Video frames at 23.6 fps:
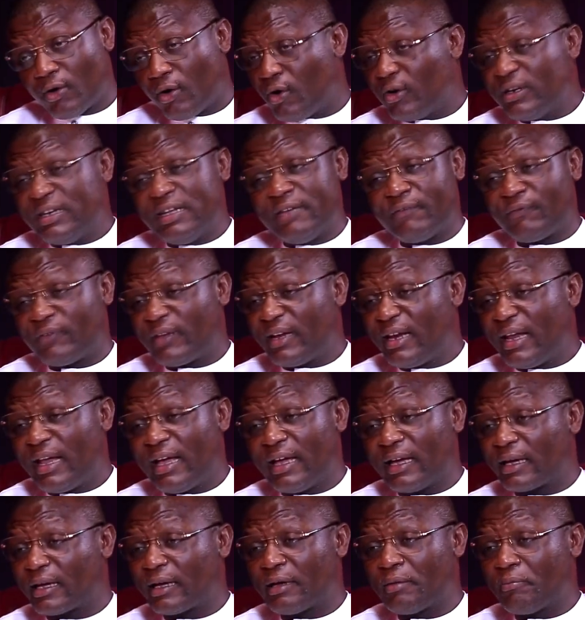or they feel
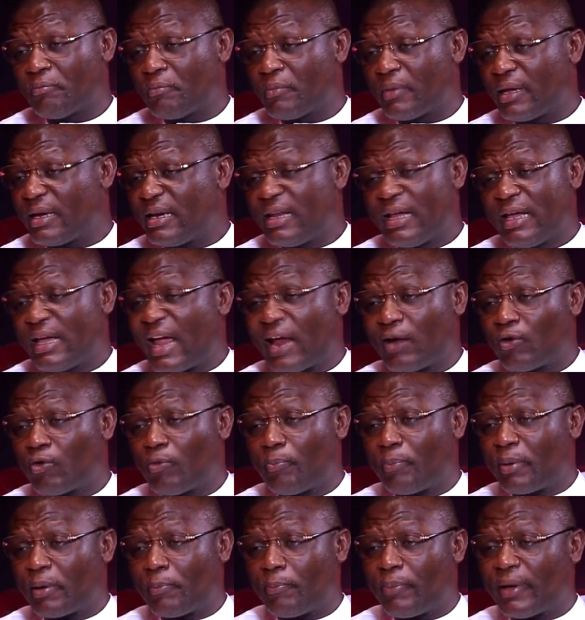like they are
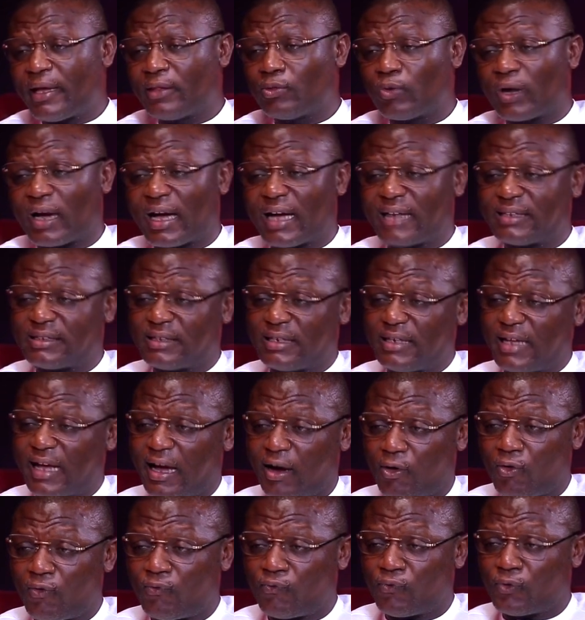not prepared to cut their
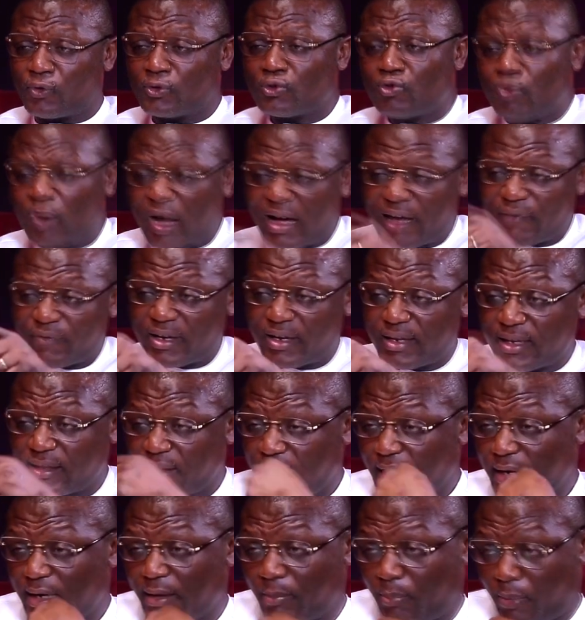comfort. You have
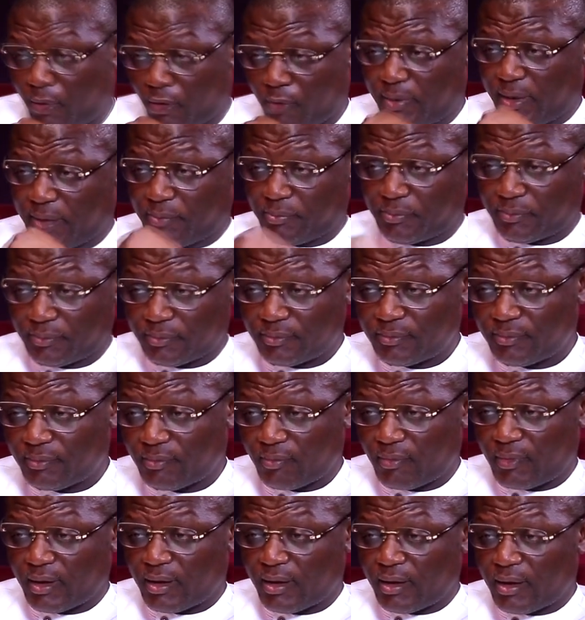created a problem,
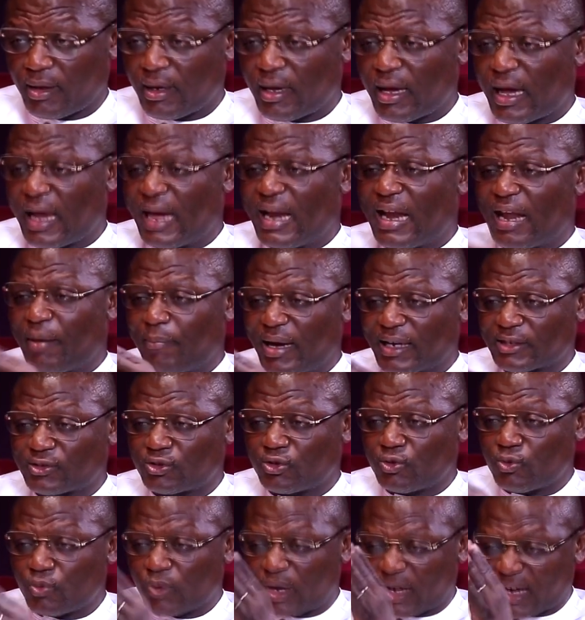and I'm
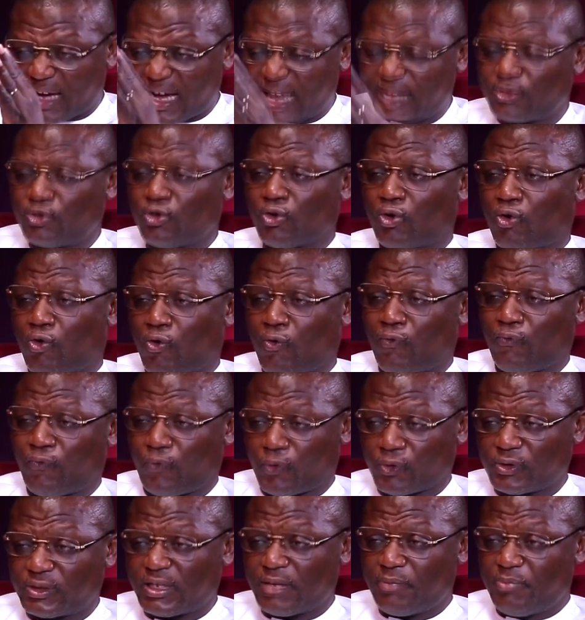asking you, cut your
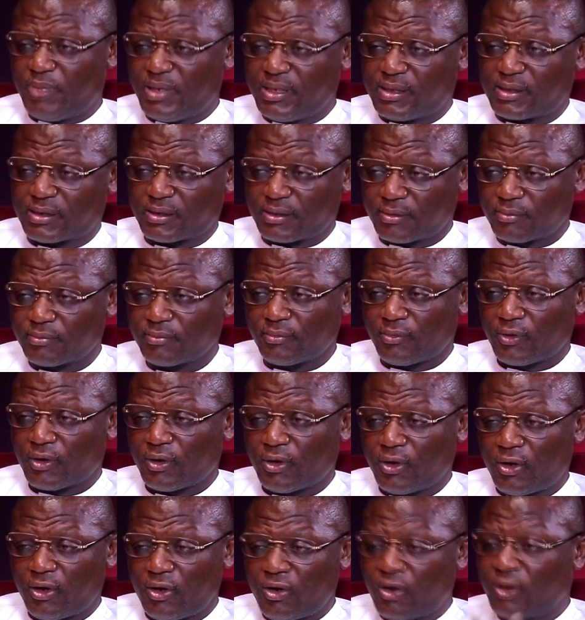comfort a bit,
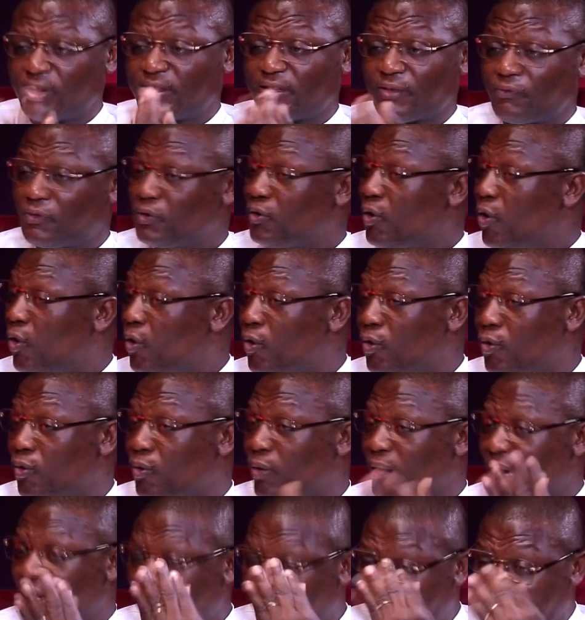not even
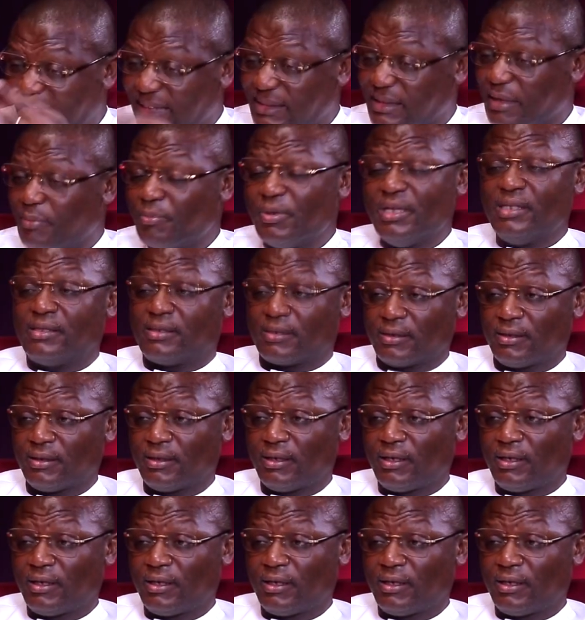all, cut a bit,